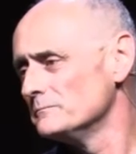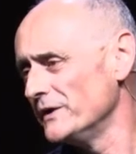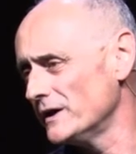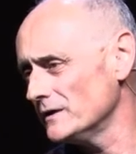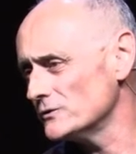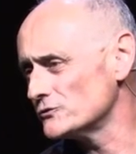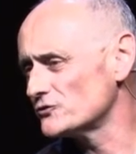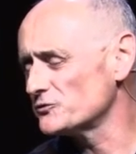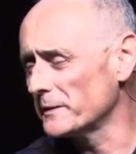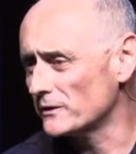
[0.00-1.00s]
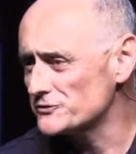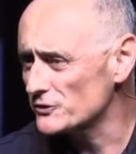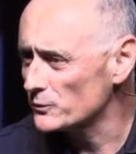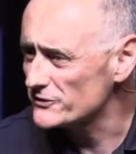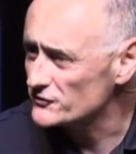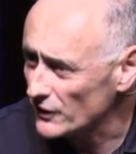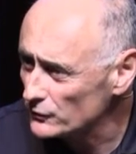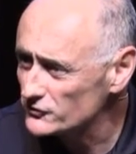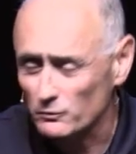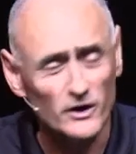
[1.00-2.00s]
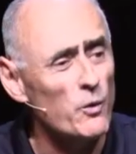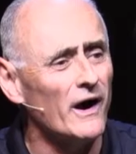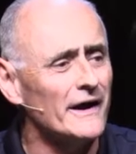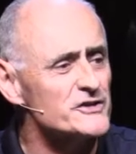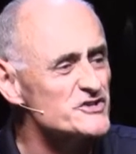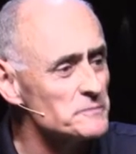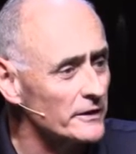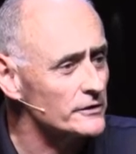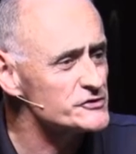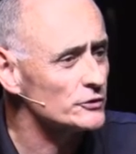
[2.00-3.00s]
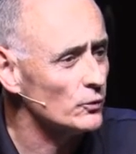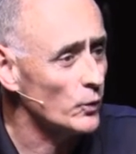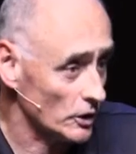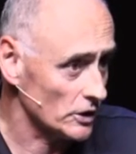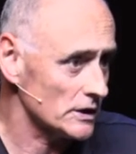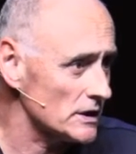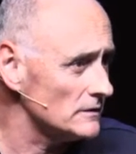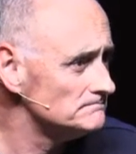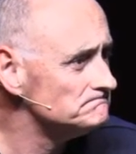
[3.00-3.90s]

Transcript: Because spiritual results require spiritual work.